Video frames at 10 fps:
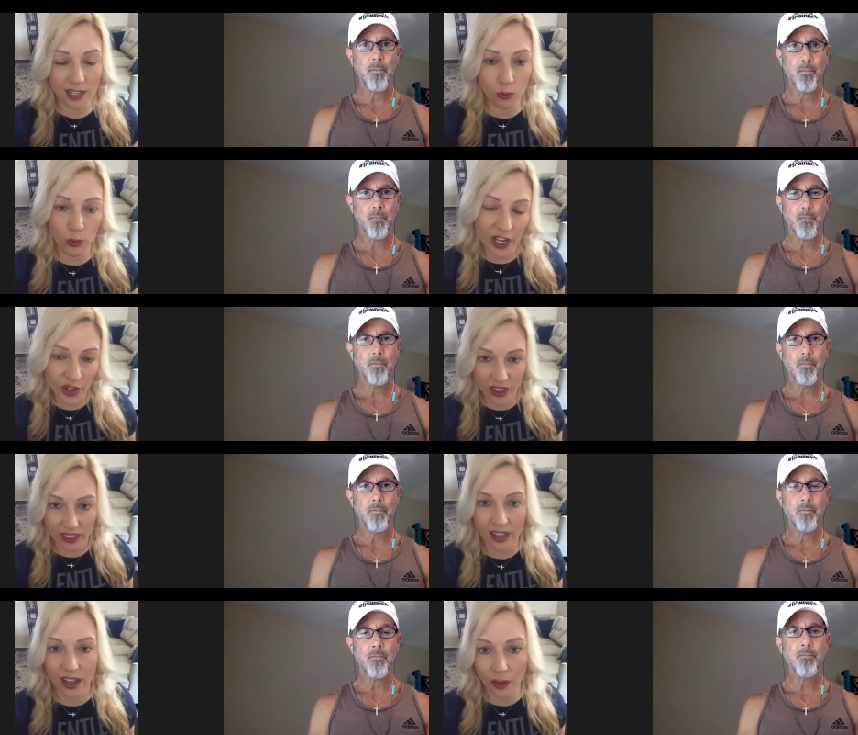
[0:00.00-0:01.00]
Speaker 1: is weaker
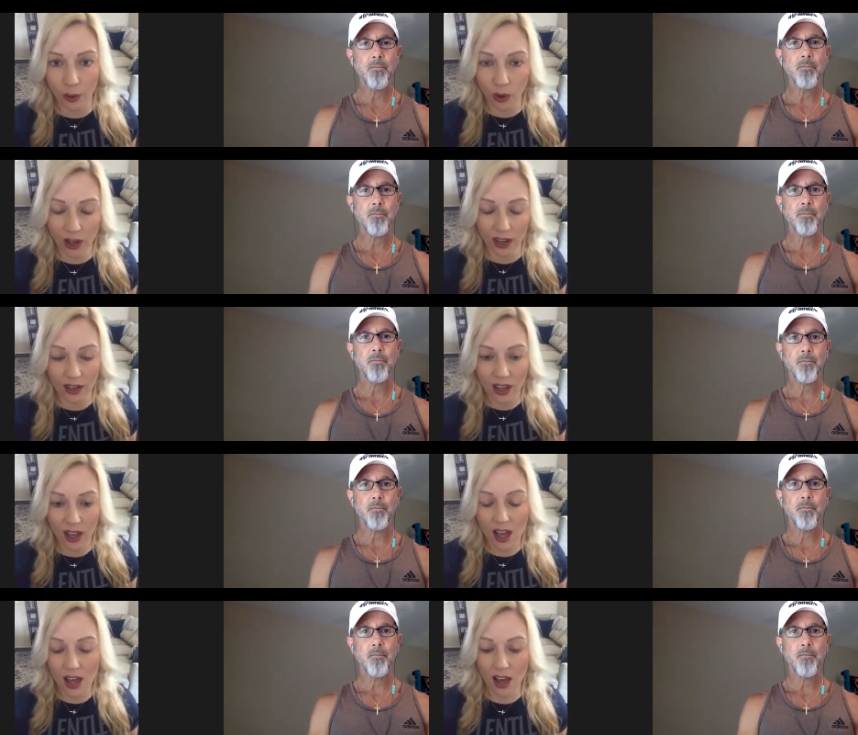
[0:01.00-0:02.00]
than the other one
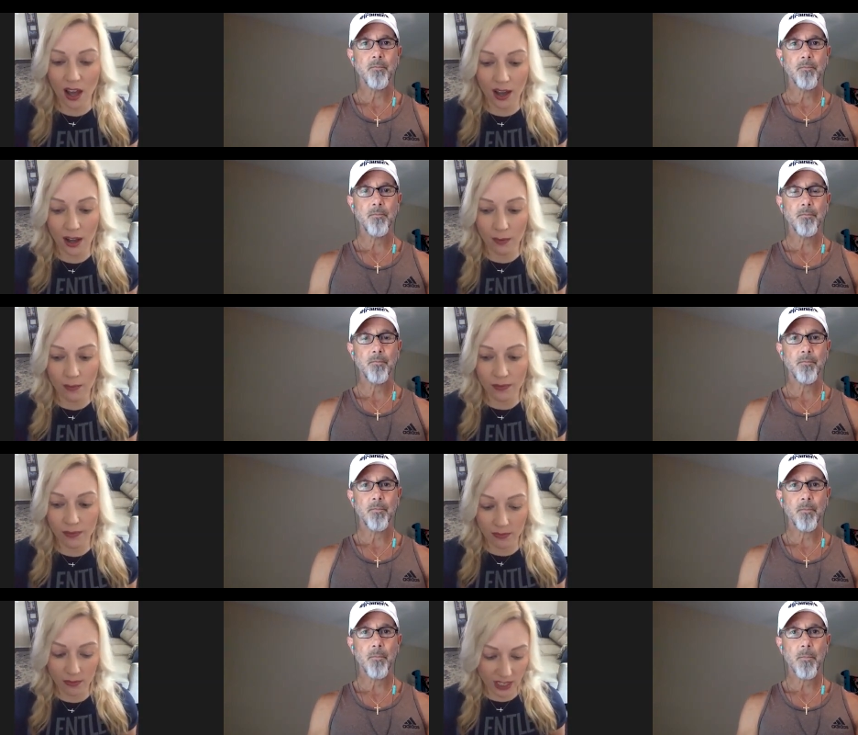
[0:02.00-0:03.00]

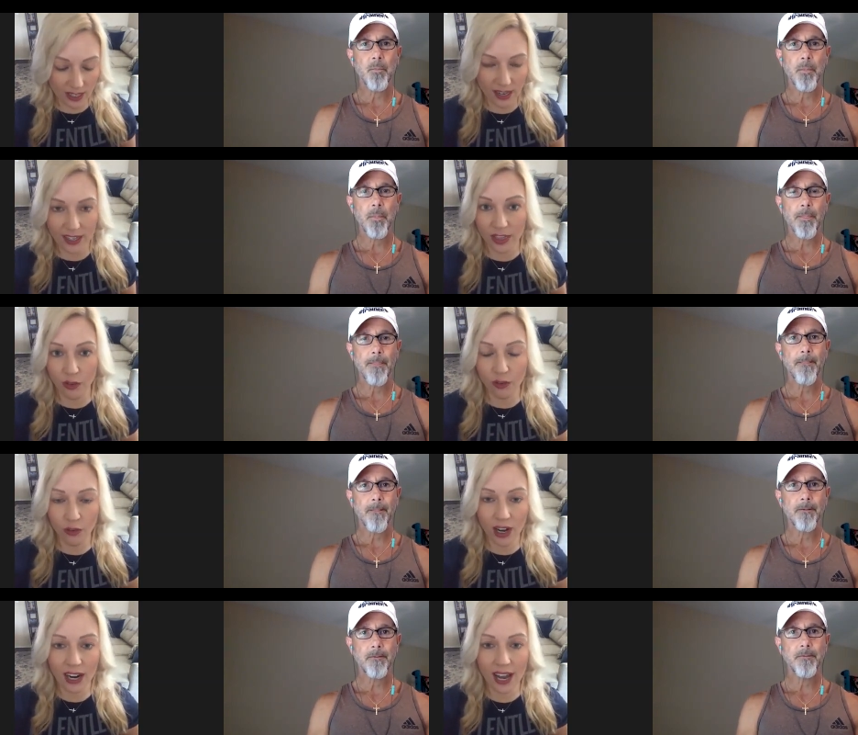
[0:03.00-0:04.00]
um and in the front